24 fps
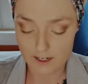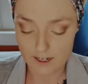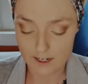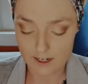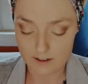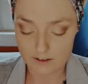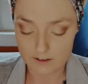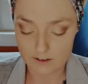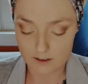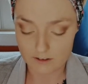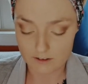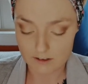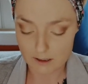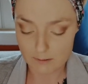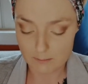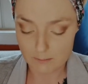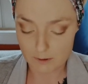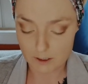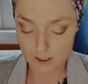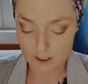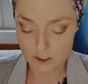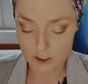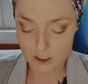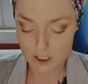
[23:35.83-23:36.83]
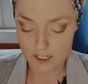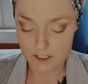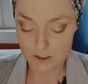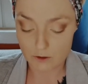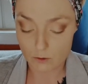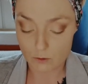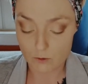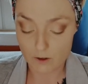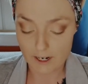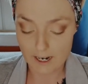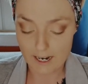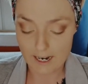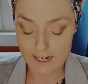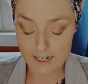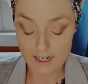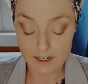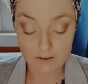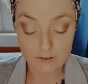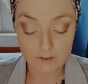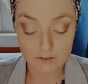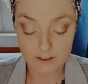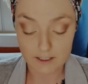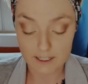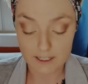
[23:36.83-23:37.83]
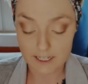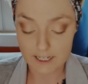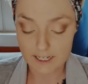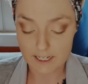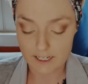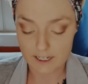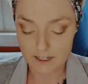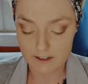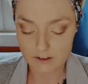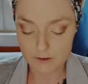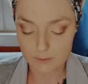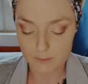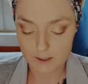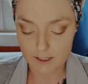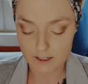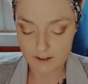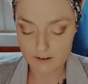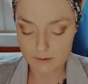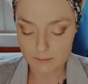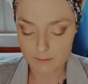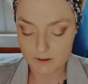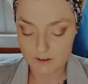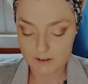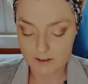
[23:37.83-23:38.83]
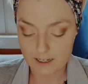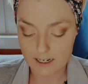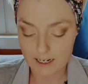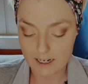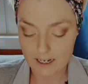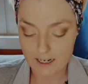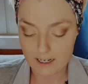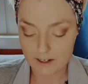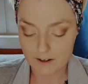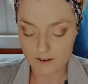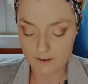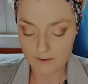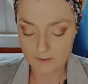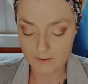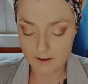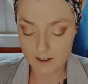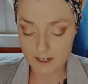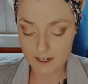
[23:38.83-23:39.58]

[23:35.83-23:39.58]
It doesn't budge. I don't get any flakiness with this mascara.